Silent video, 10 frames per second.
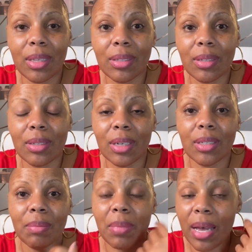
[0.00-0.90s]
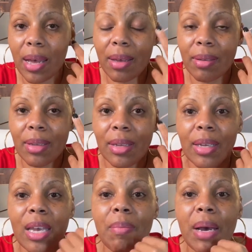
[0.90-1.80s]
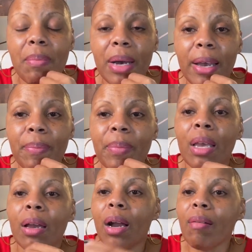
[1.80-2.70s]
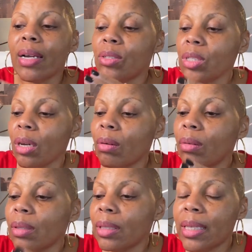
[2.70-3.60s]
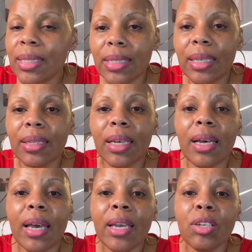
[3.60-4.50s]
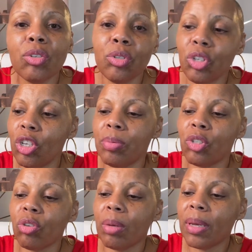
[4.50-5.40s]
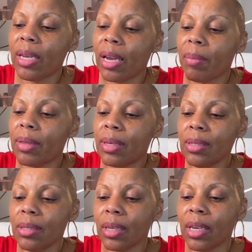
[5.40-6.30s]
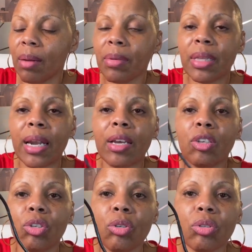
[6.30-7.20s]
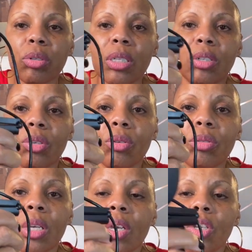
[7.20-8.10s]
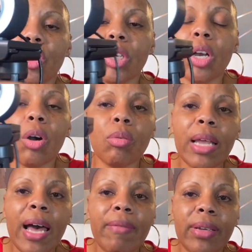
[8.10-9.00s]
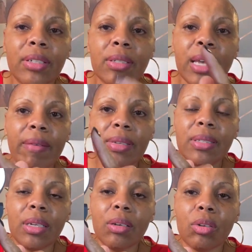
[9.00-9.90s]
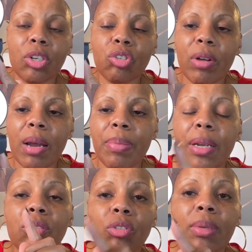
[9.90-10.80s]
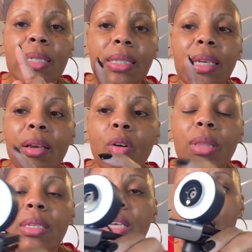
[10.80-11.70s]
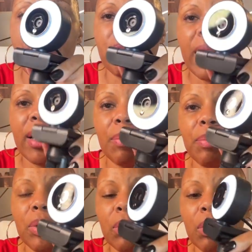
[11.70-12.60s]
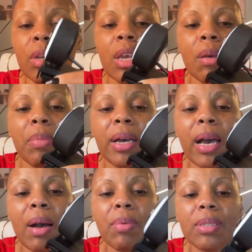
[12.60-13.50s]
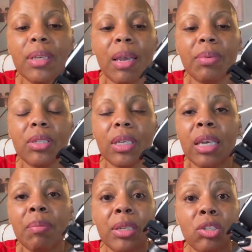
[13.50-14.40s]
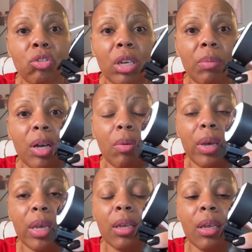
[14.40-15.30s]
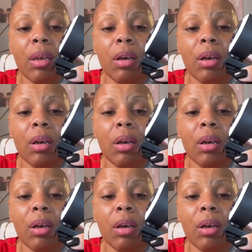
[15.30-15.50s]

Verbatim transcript: this is just in my in my mind. All right, so listen, the Angetube streaming camera, this is the camera that I usually use to go live. I just have it sitting on a tripod. It's normally sitting on the top of my computer, but I wasn't able to get my stream going